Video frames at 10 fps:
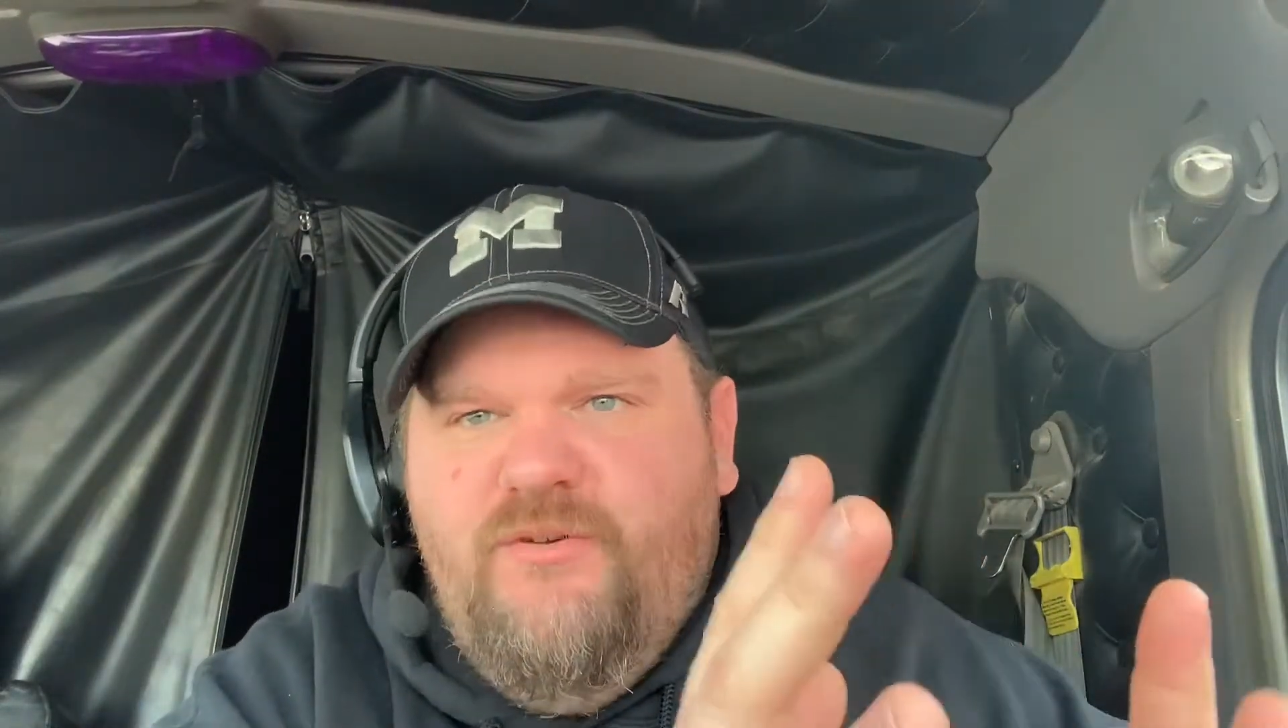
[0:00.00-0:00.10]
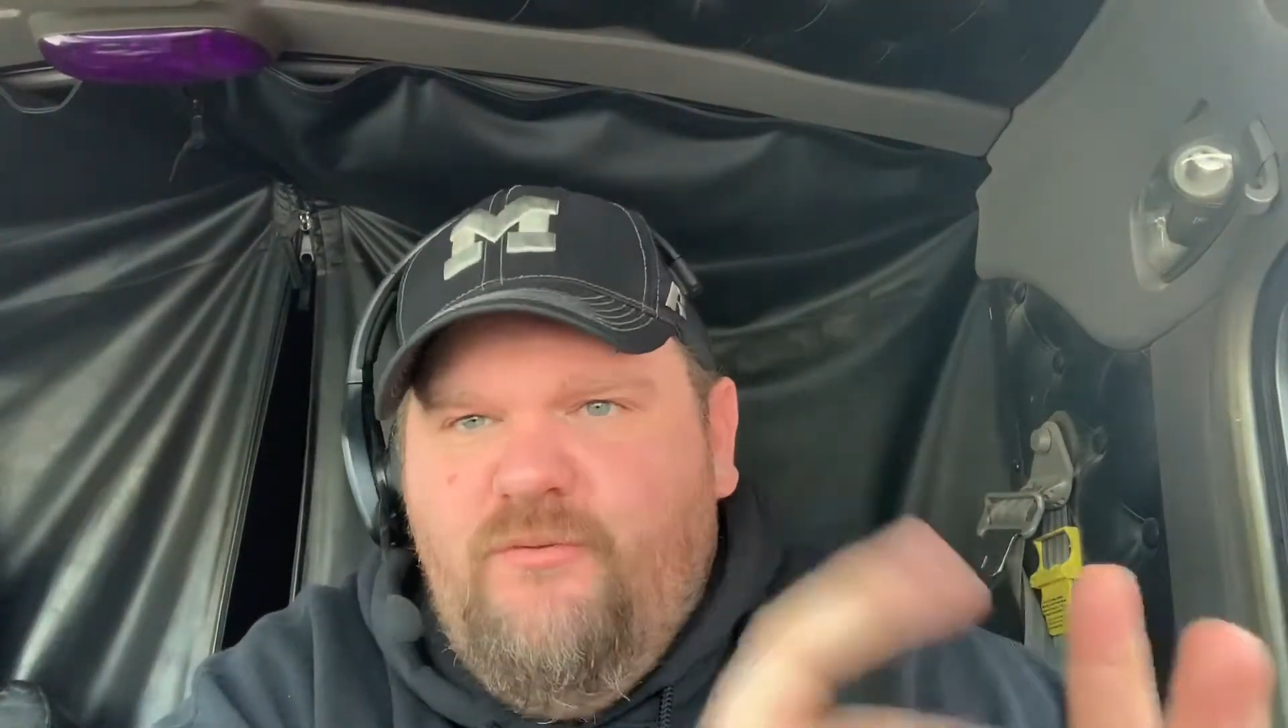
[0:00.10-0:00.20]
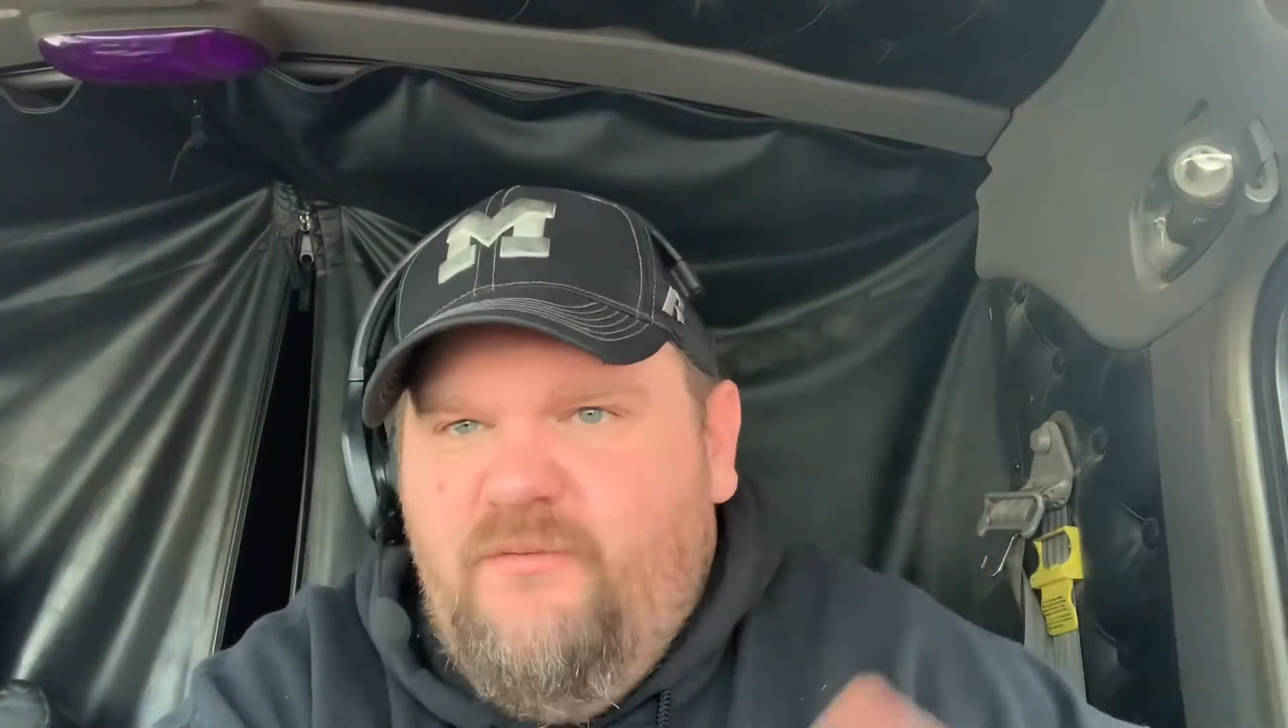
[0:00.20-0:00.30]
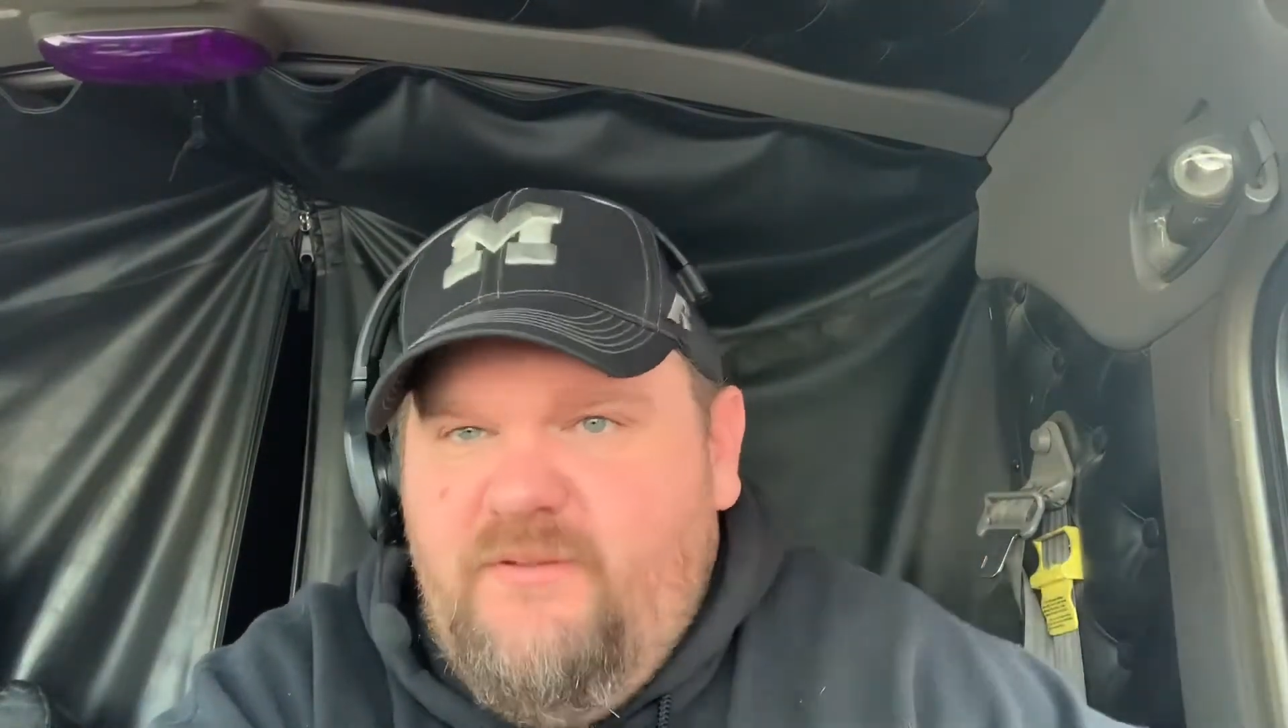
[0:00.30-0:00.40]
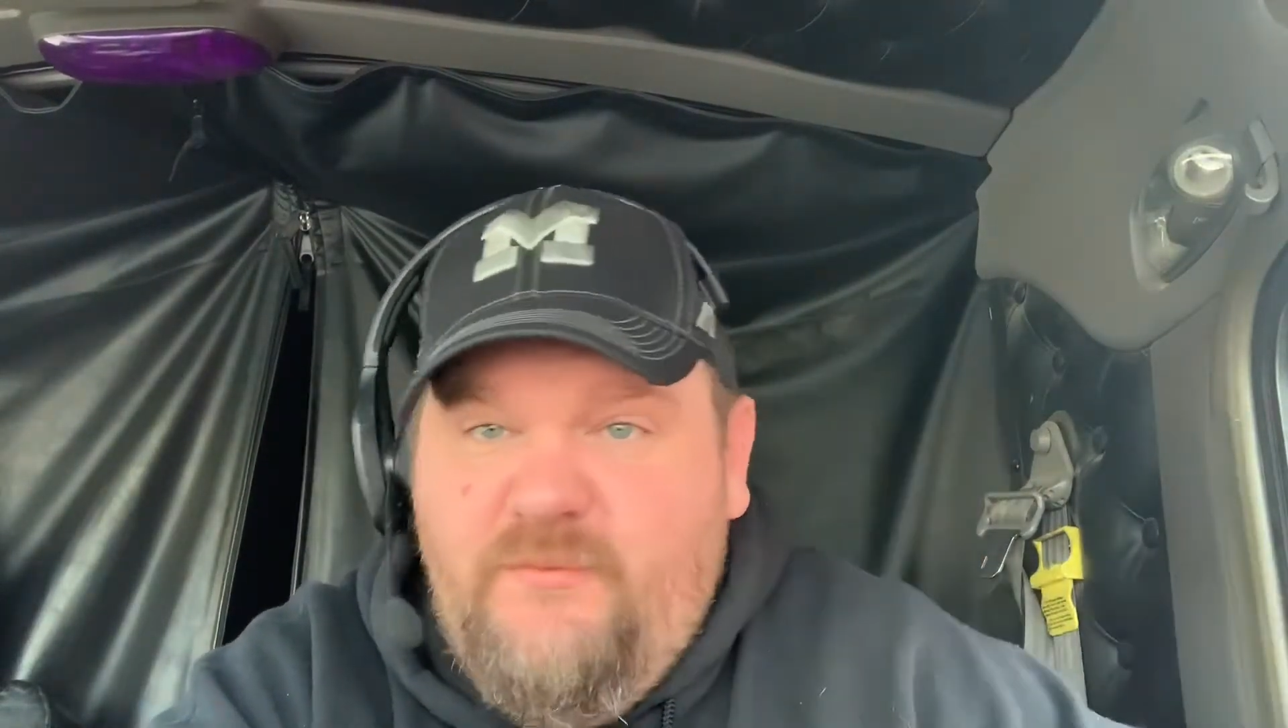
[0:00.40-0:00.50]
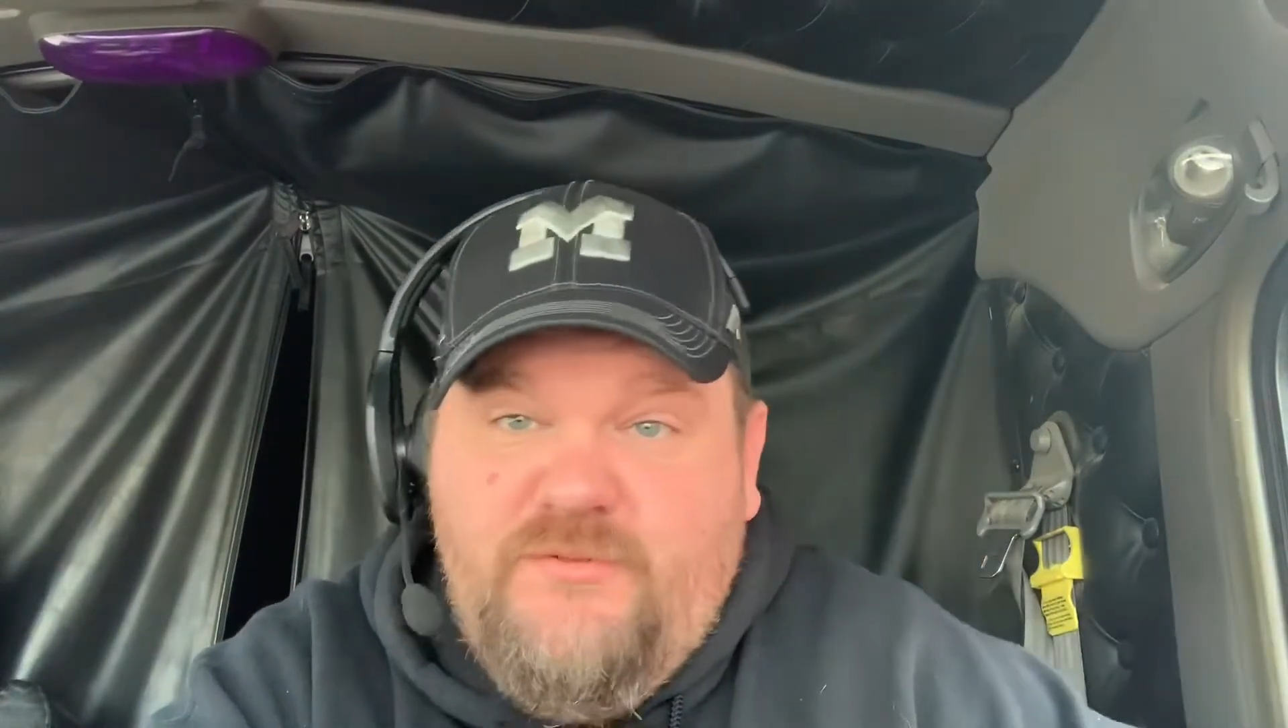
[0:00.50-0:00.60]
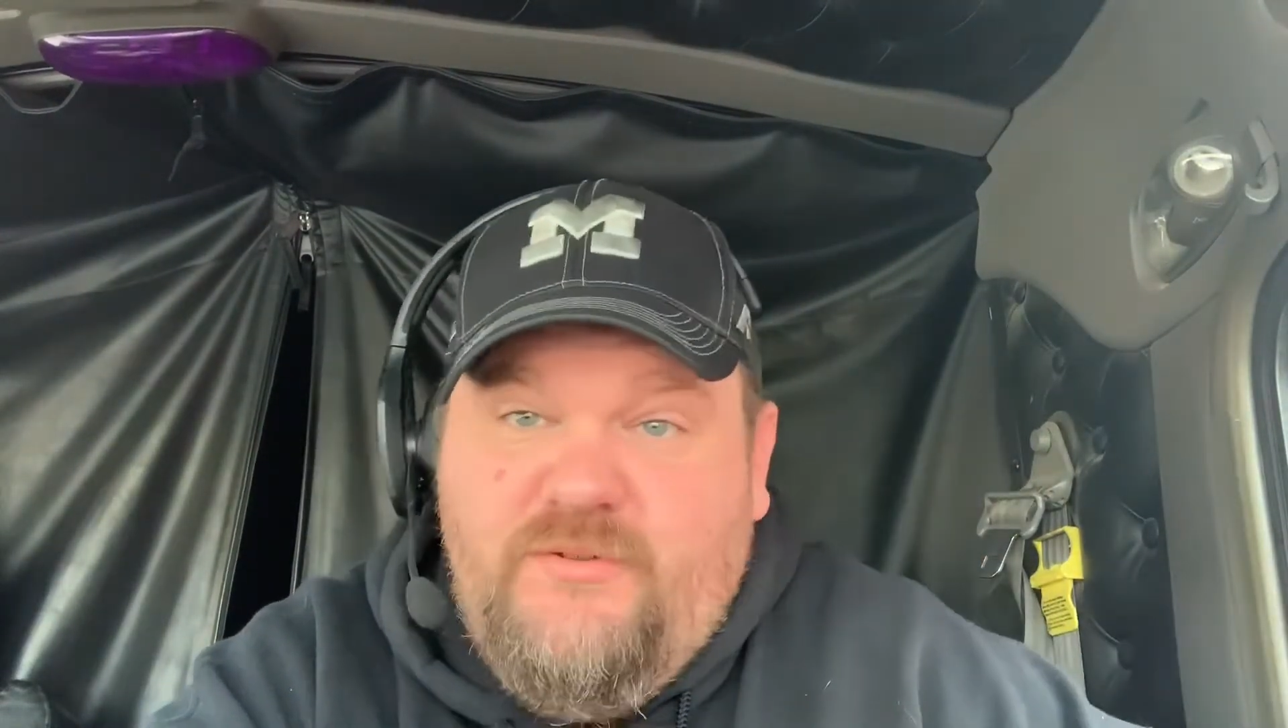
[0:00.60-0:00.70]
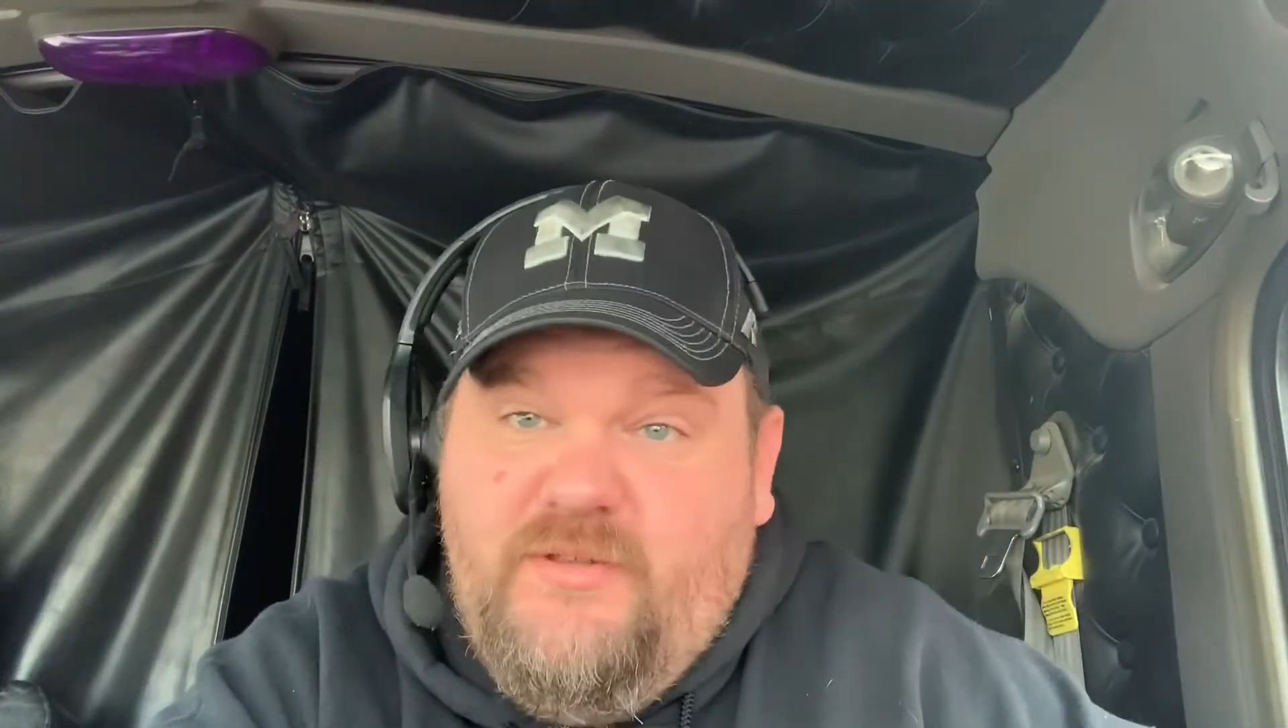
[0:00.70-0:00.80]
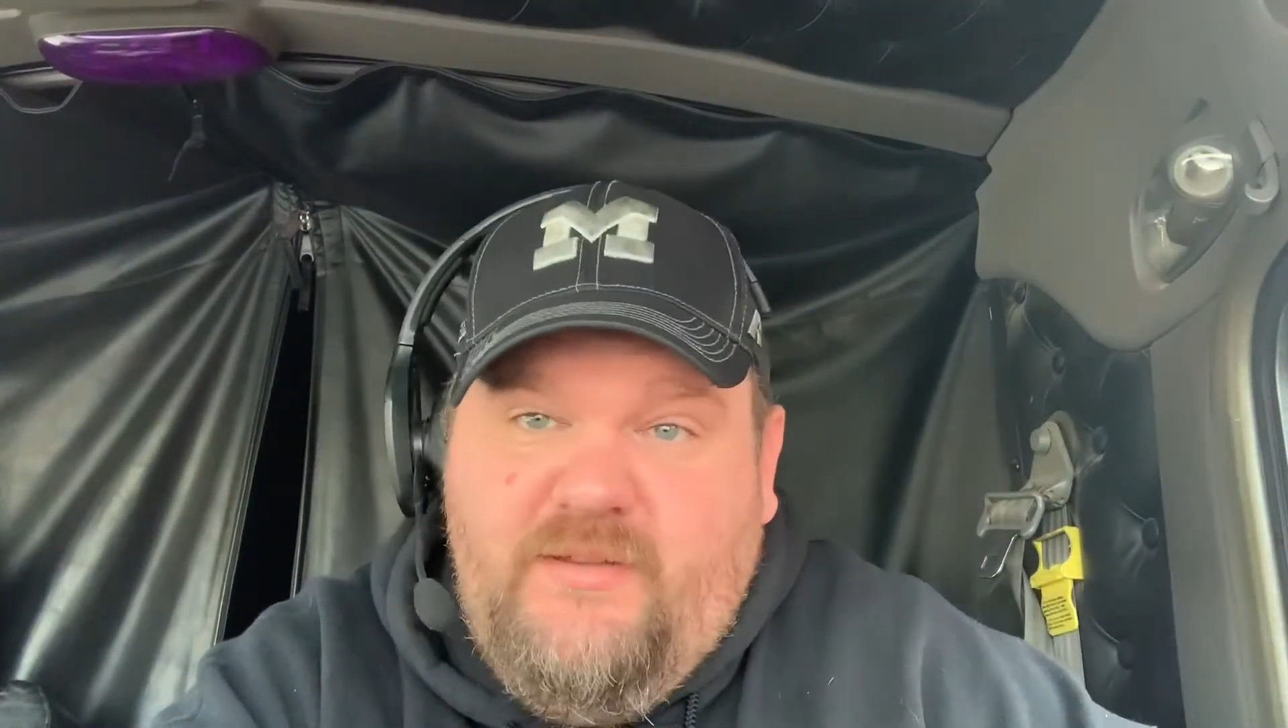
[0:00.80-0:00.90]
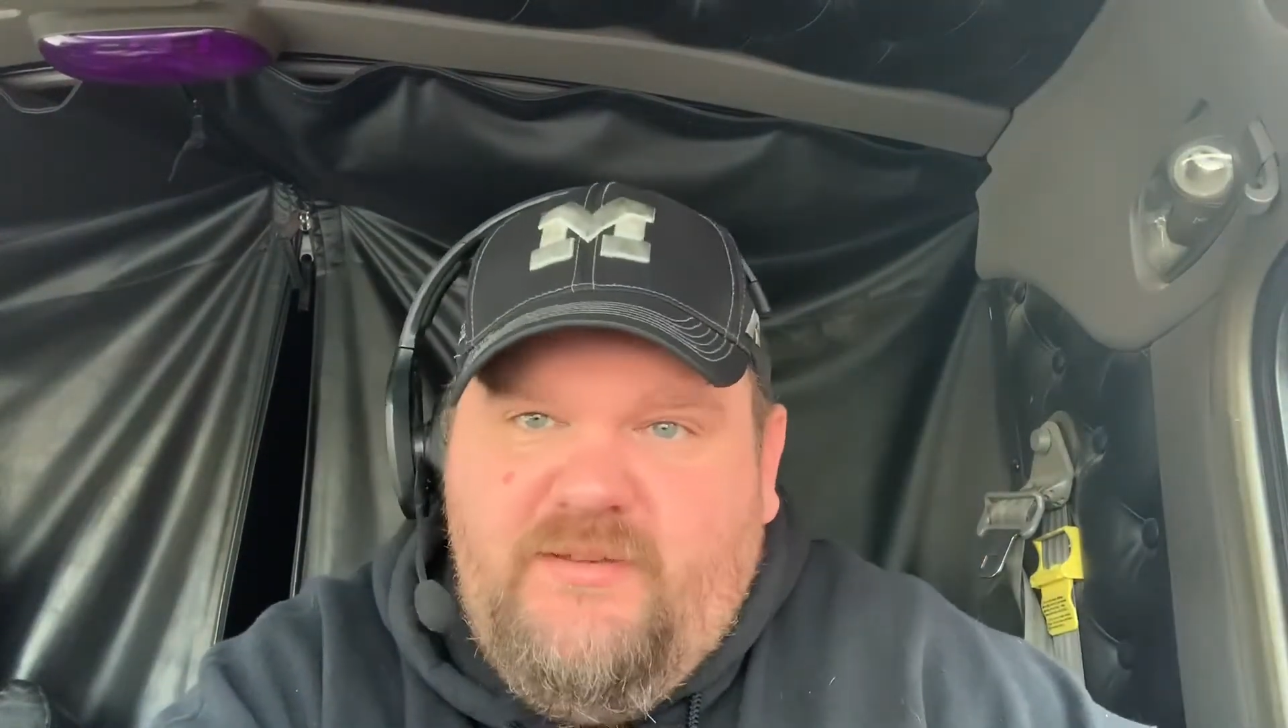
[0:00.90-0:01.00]

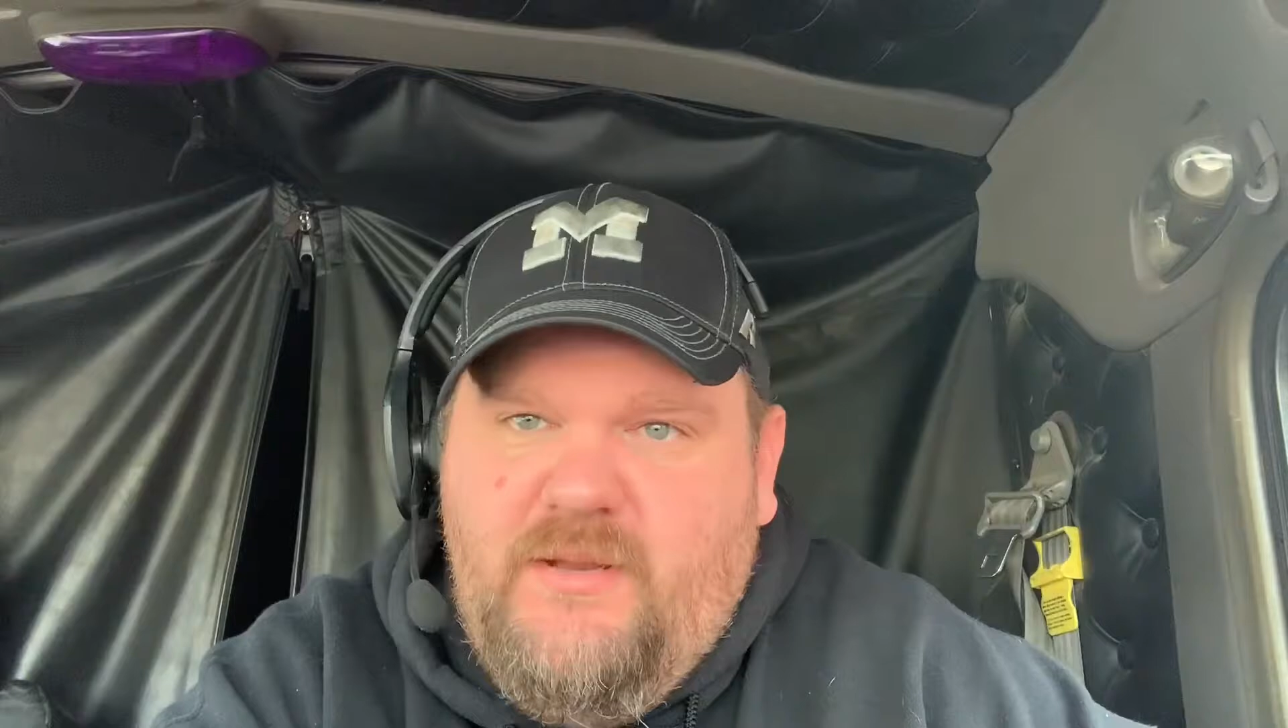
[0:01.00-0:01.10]
like